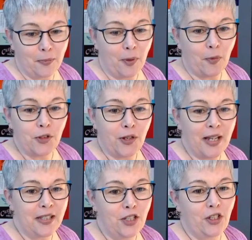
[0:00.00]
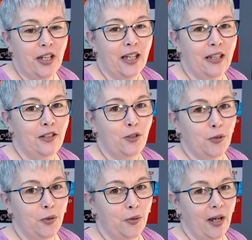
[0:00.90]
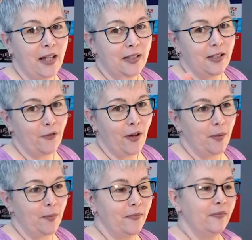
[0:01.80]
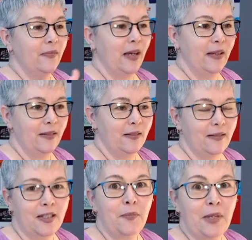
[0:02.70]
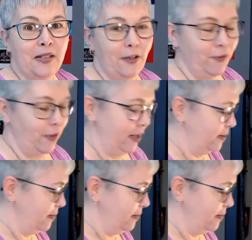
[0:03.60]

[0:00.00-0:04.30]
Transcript: but we're transitioning into a different, something different.